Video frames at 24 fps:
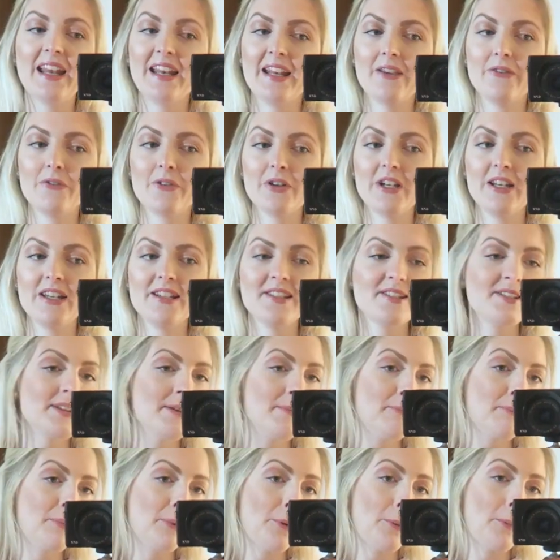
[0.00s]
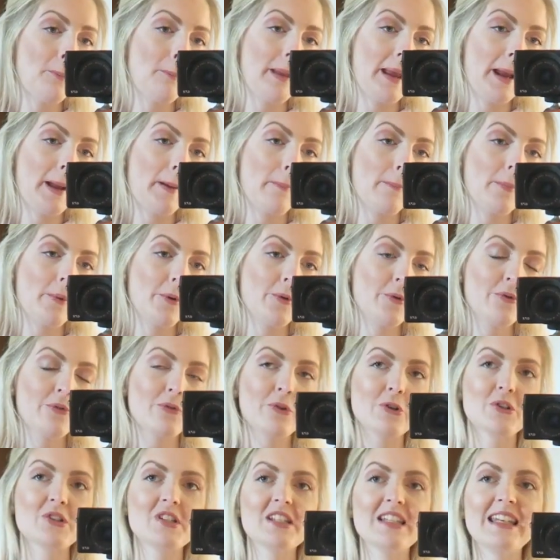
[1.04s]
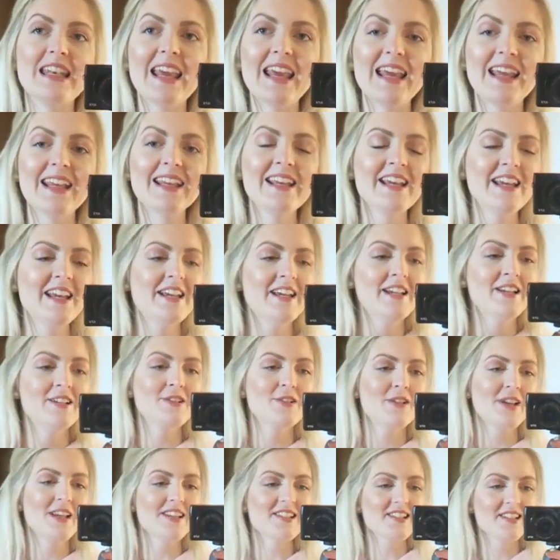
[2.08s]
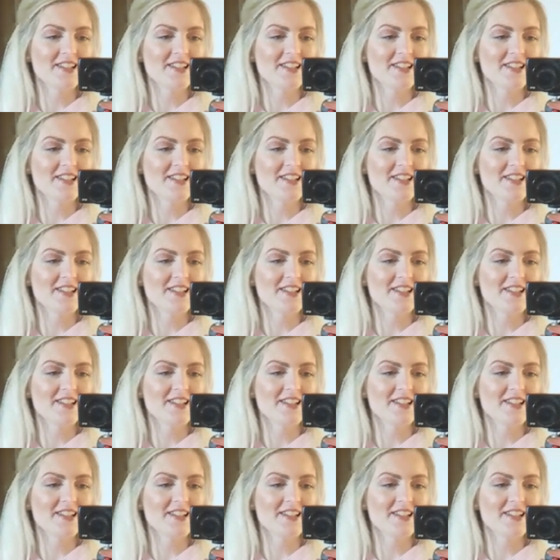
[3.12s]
And a really simple makeup look for today. So yes,